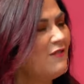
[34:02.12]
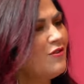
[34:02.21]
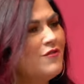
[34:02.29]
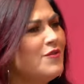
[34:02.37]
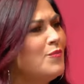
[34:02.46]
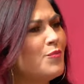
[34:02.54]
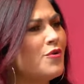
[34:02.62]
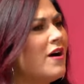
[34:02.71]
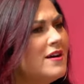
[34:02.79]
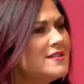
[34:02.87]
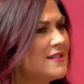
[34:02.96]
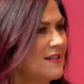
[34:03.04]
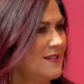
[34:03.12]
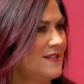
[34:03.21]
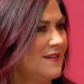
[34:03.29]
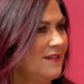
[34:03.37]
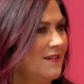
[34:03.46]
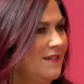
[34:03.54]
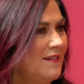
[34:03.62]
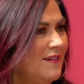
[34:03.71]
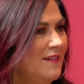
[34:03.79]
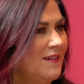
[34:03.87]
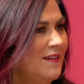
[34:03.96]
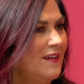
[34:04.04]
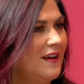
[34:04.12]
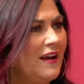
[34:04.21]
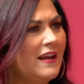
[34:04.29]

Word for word: never even processed it. Mm -hmm.